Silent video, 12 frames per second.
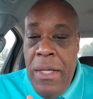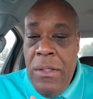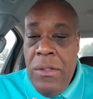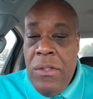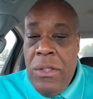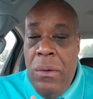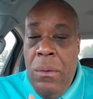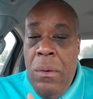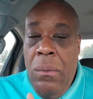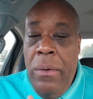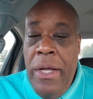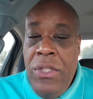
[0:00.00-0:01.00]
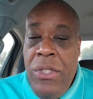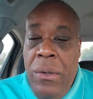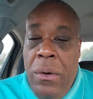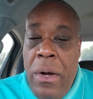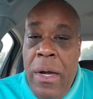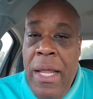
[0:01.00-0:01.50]
So
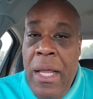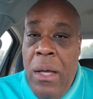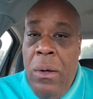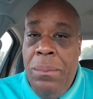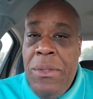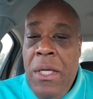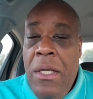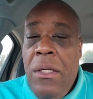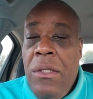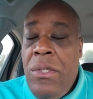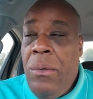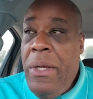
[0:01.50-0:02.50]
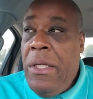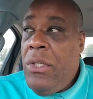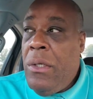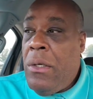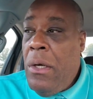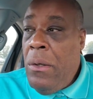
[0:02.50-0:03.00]
once you are helped, to
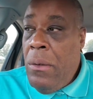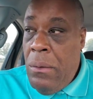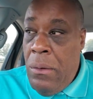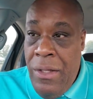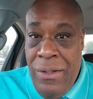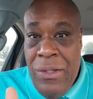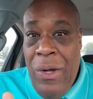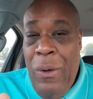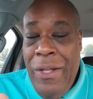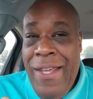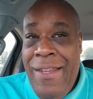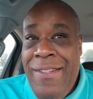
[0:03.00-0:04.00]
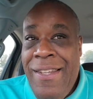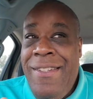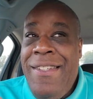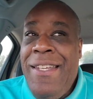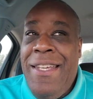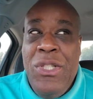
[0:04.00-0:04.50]
reach your goal, the goal is
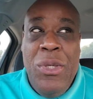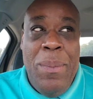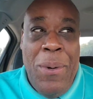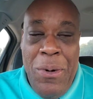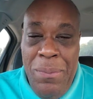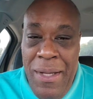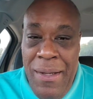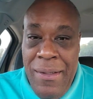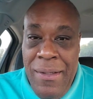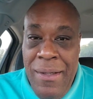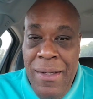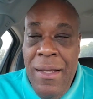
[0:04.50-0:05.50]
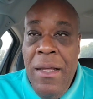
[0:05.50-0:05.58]
is to get your permit.